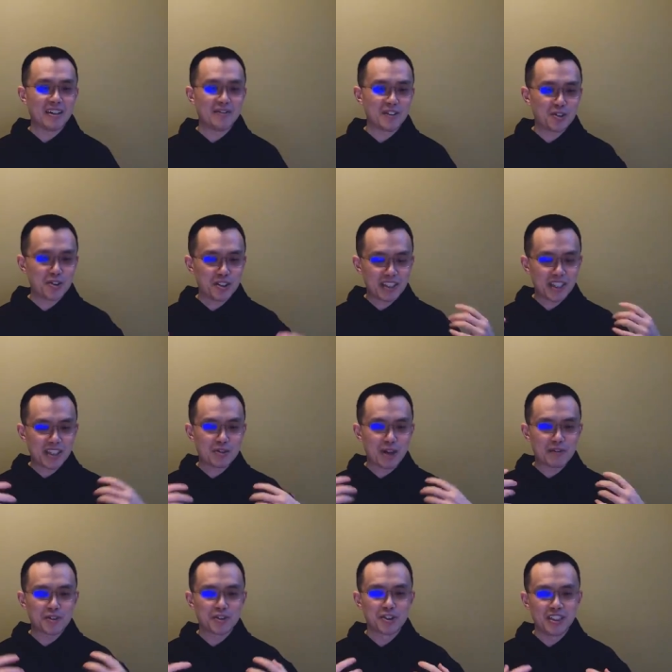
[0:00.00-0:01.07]
I have a
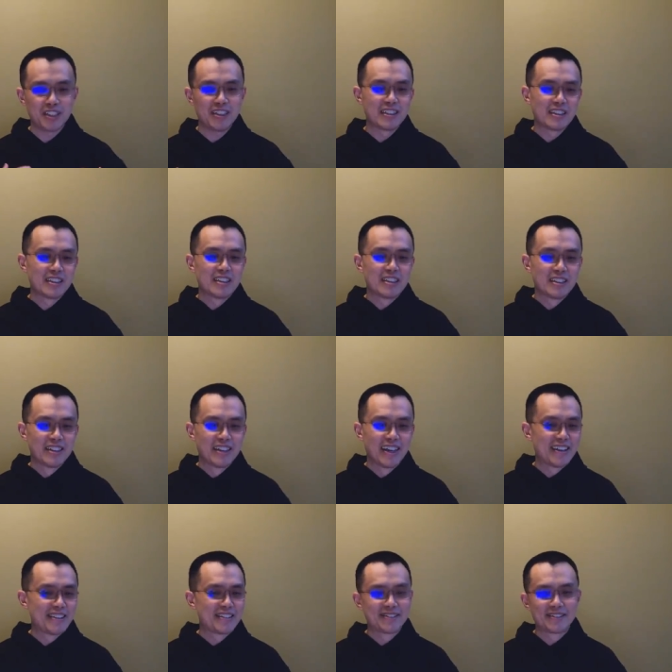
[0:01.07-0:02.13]
Cointelegraph hoodie,
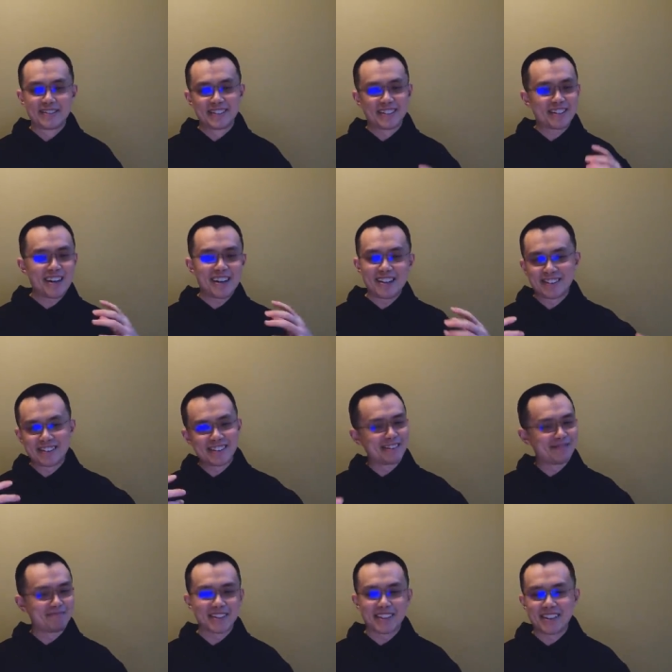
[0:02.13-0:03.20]
and the colors are
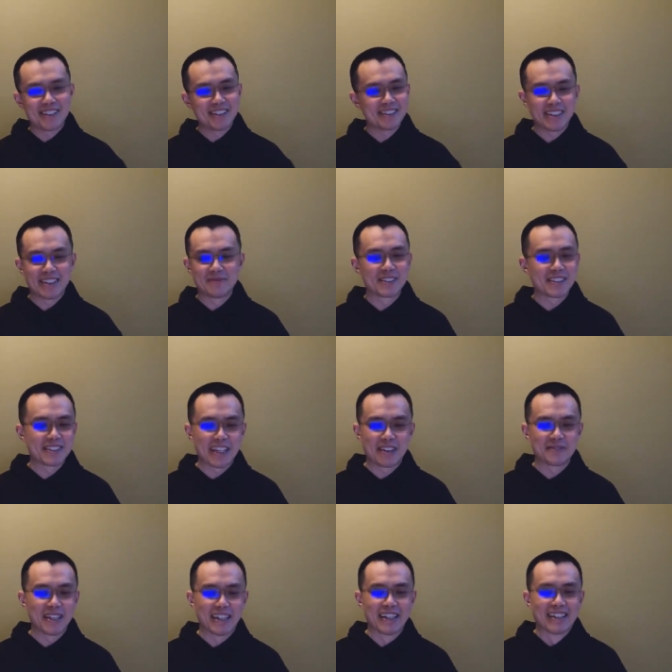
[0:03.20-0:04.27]
the color scheme is the same.
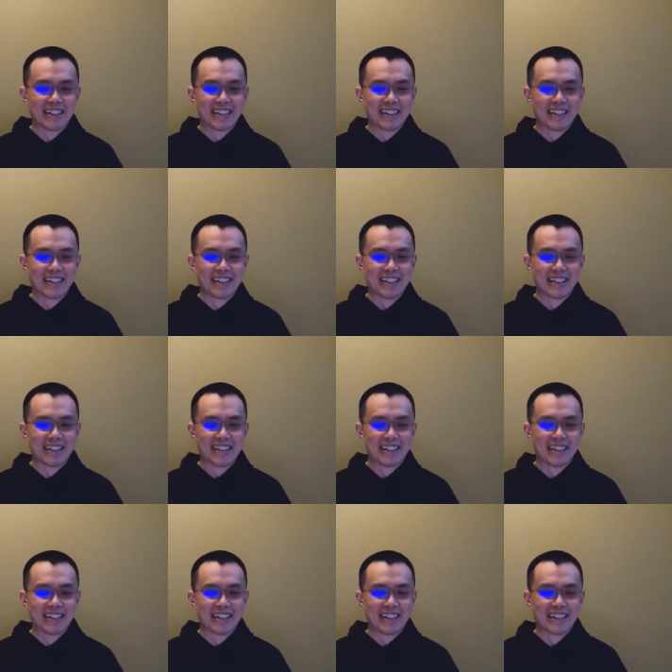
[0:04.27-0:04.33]
Yeah.